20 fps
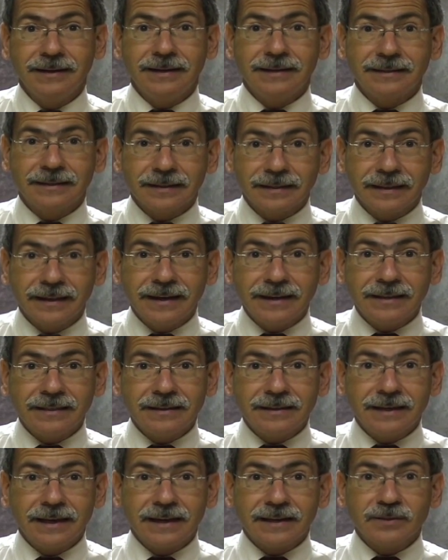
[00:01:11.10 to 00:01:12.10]
Delaying the
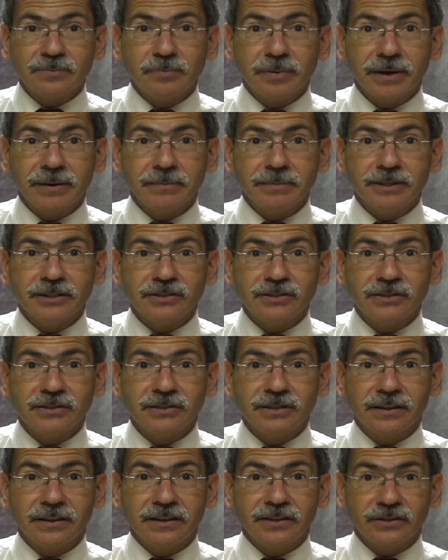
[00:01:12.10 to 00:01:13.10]
tax payments
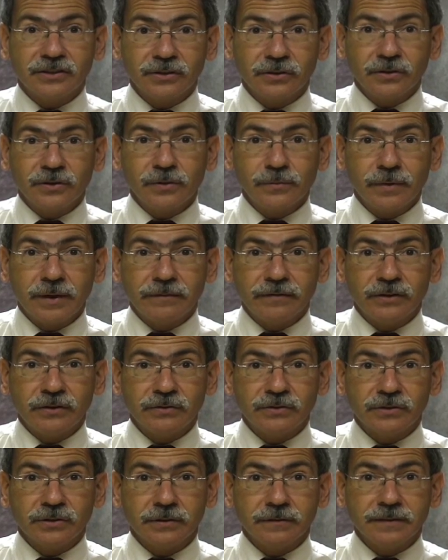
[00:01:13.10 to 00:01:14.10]
to the Internal Revenue
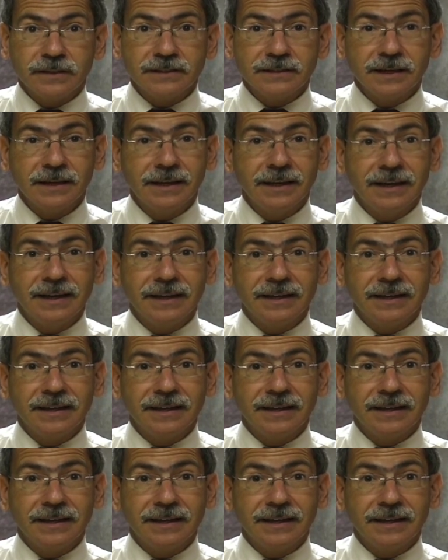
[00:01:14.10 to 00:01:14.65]
Service